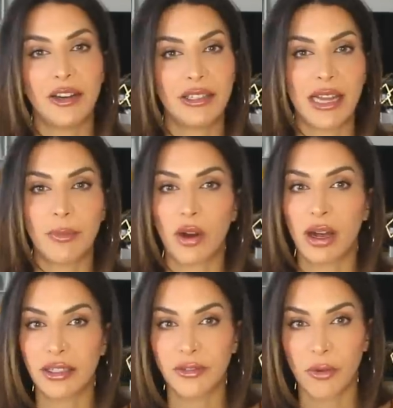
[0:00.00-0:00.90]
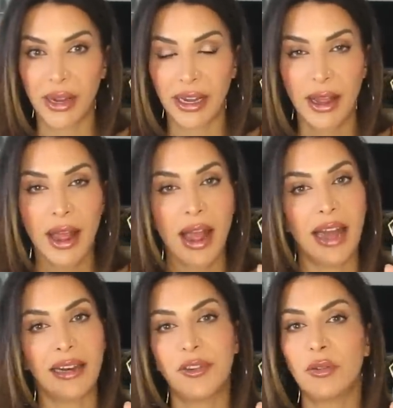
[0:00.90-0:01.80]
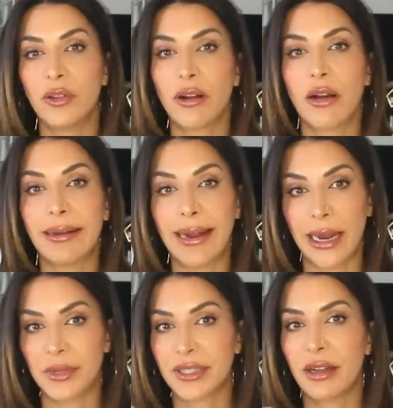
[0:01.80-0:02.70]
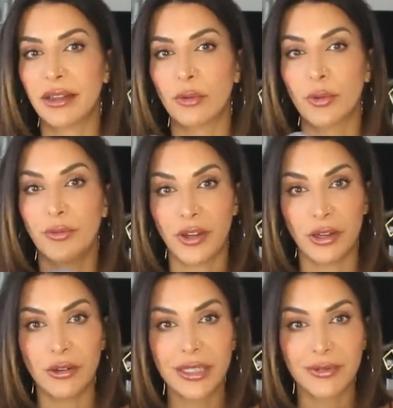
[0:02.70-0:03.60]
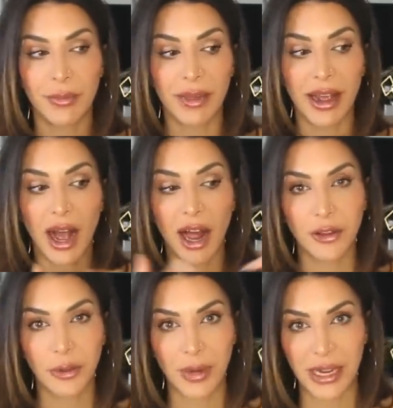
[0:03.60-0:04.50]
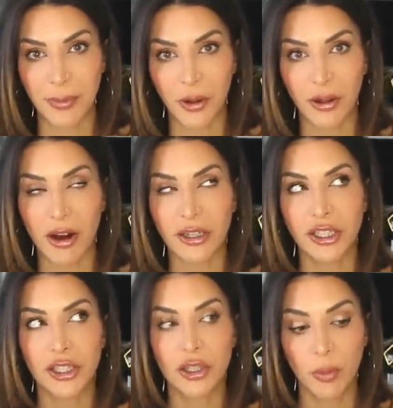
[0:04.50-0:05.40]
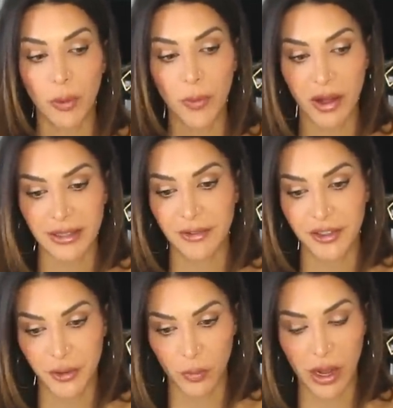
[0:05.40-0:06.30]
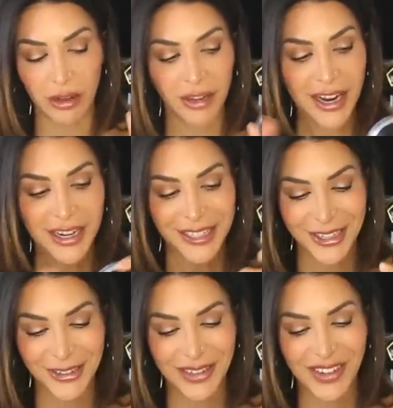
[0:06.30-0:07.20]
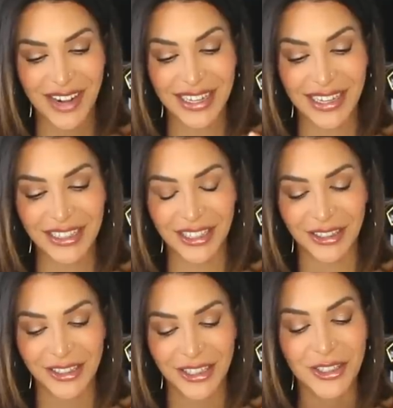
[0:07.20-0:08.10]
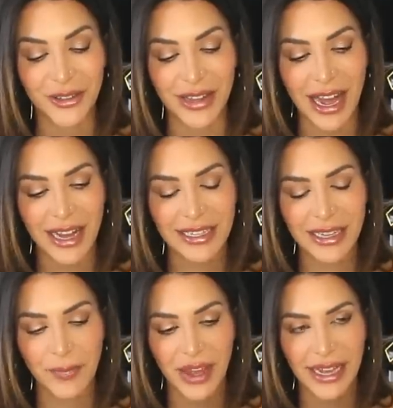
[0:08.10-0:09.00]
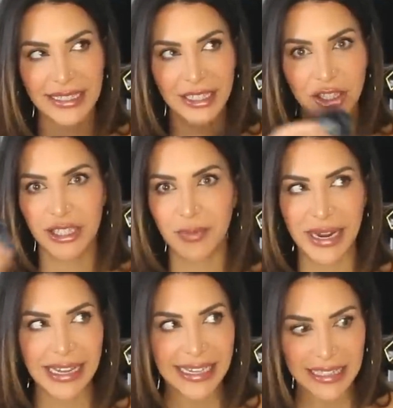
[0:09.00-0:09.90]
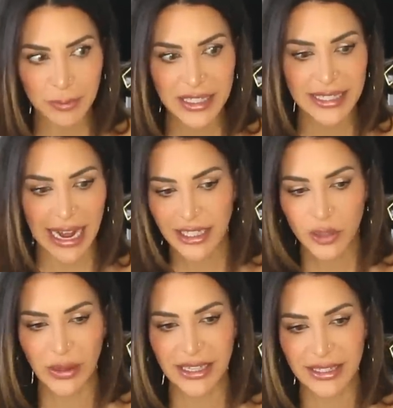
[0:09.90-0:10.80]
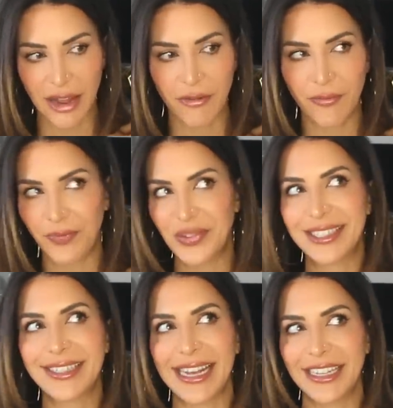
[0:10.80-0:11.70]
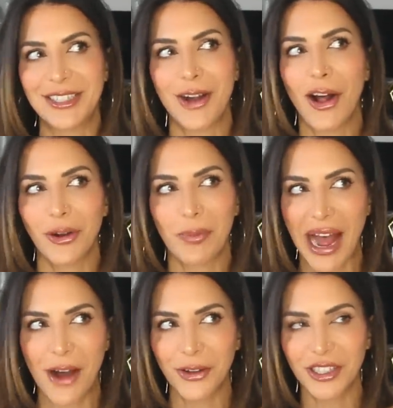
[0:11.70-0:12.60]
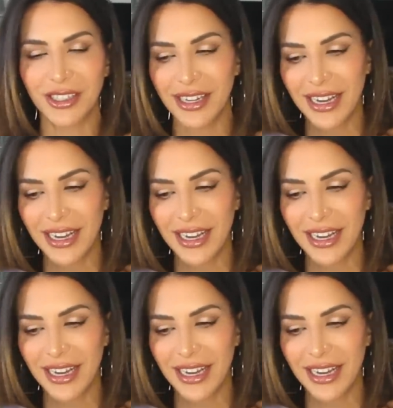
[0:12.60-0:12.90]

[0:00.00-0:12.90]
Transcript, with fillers: out of ten product for me, and if you look on Amazon, the reviews from like other people are super positive as well. So sometimes I like to, to do that because I'm like, is it just me that's obsessed with this like six dollar powder?